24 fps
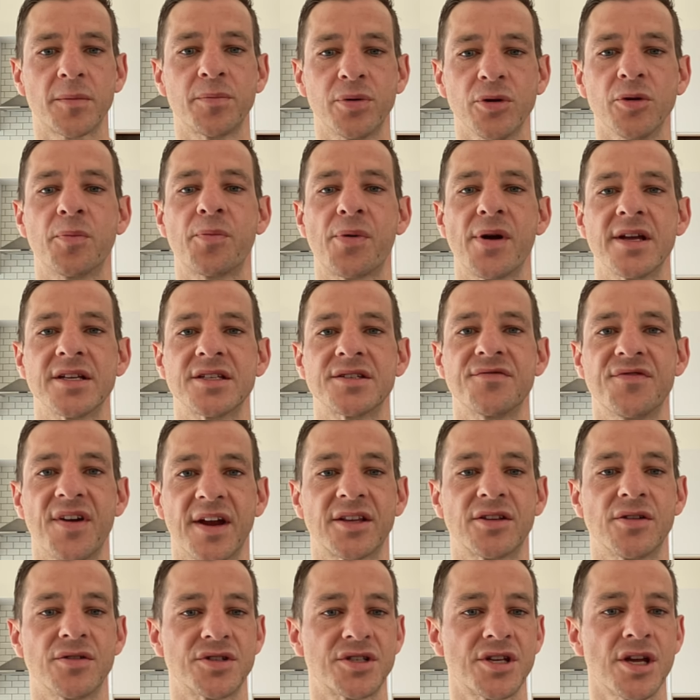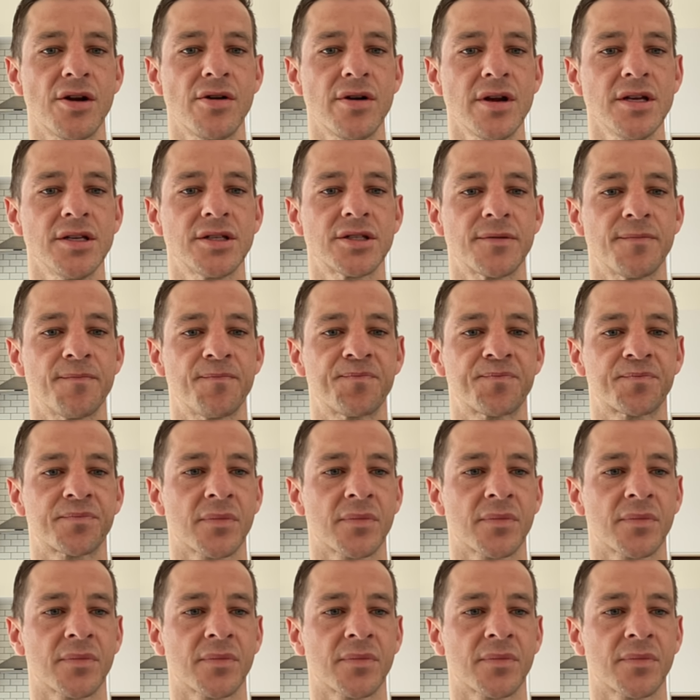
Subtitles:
pull press vector series.